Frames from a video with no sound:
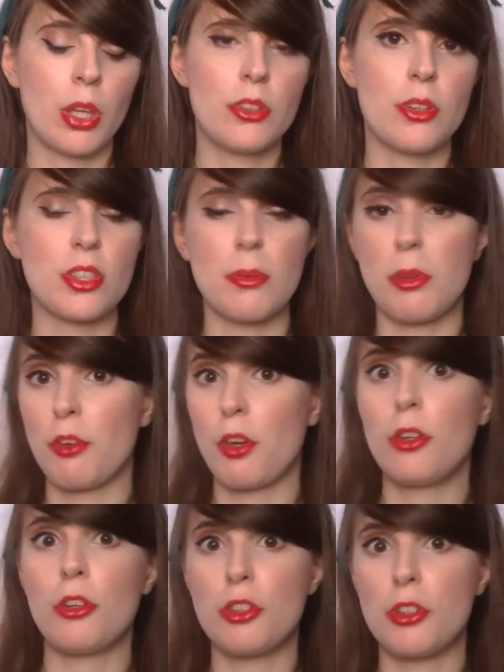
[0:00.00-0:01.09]
do some of the
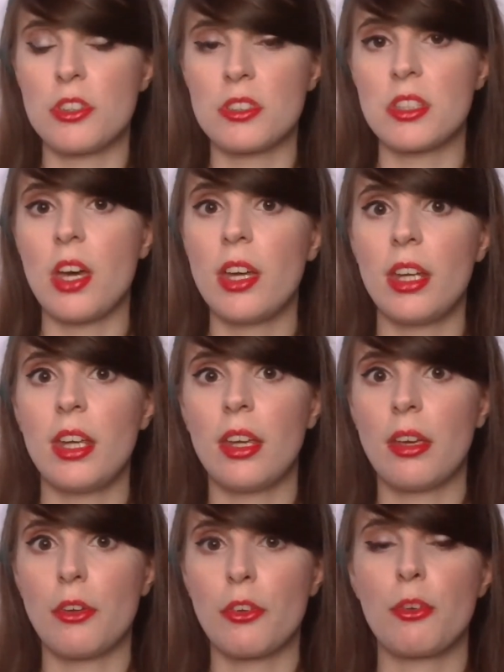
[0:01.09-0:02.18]
photo shoots and
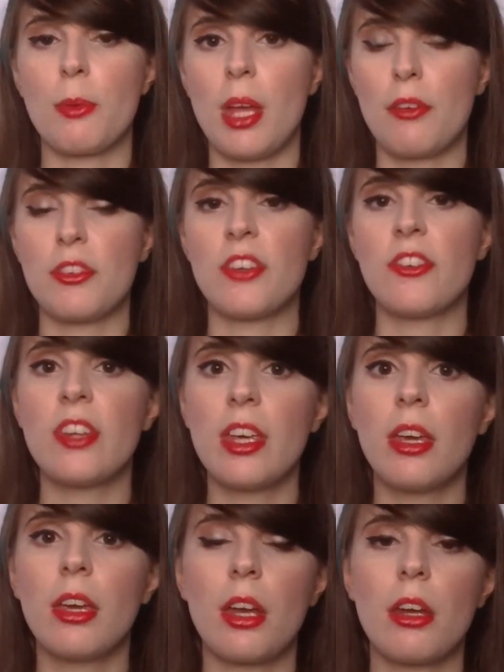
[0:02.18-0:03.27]
signings from
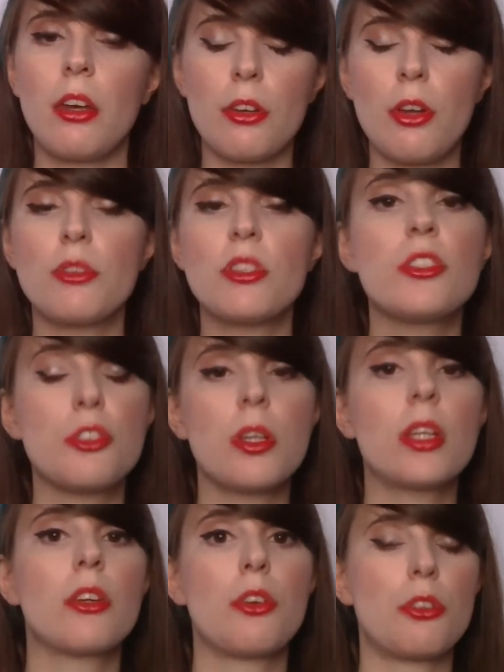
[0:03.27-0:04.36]
LFCC. I noticed
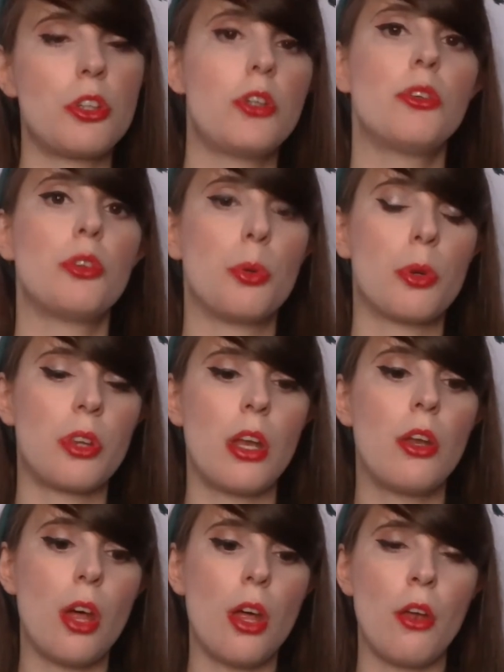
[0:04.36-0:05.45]
during the Doctor Who talk
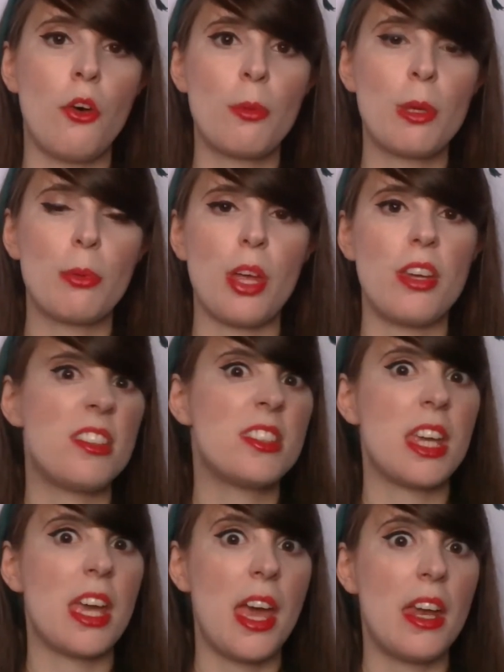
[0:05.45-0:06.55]
that a lot of people that I didn't
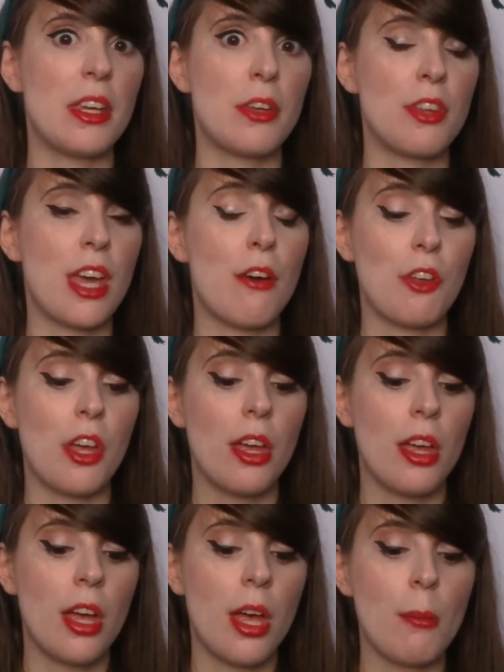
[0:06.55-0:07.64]
see at any of the other
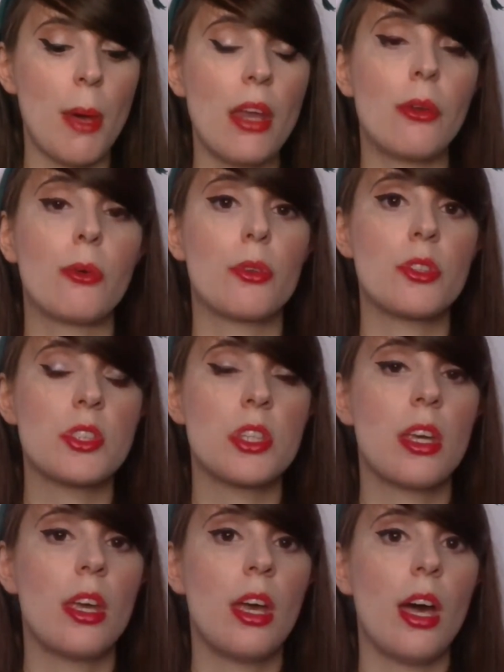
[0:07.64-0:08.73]
panels
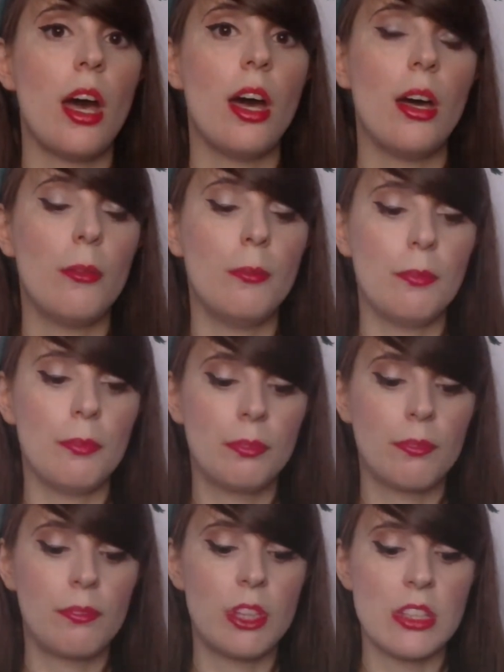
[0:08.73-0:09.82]

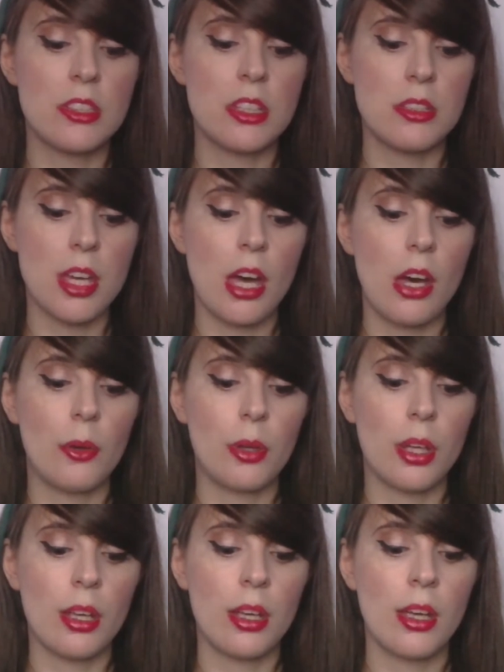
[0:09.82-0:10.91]
did sit down
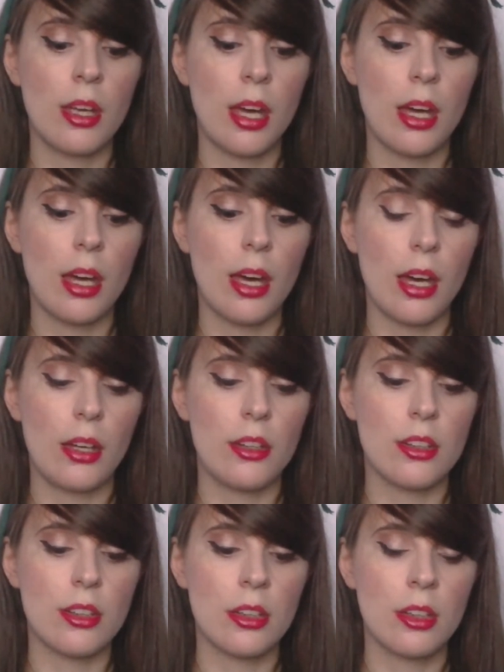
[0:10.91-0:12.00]

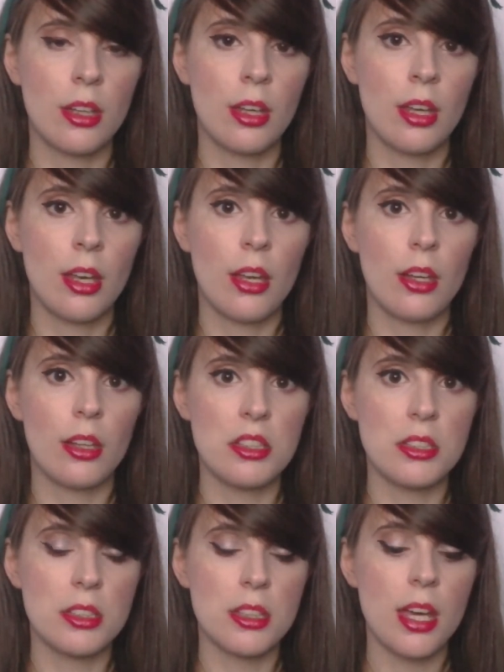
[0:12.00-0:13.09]
and
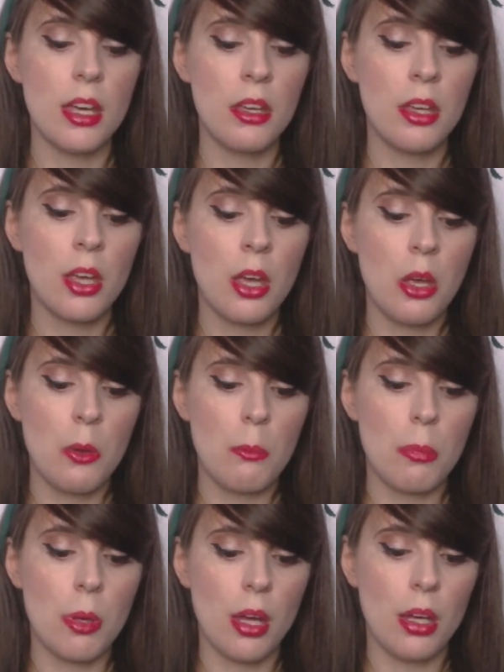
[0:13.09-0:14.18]
listen to that.
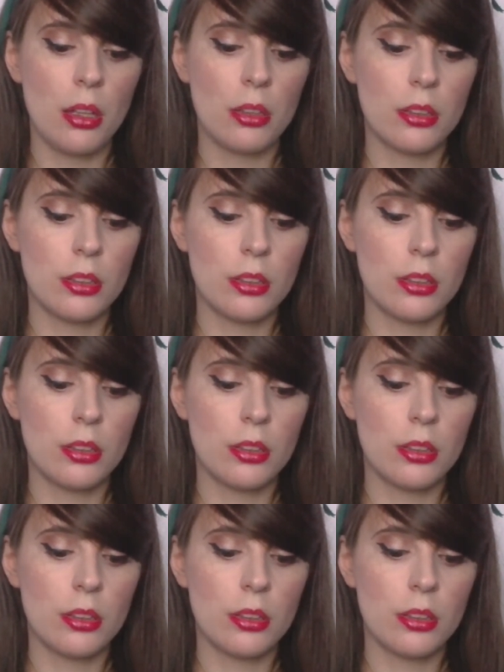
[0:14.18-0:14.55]
But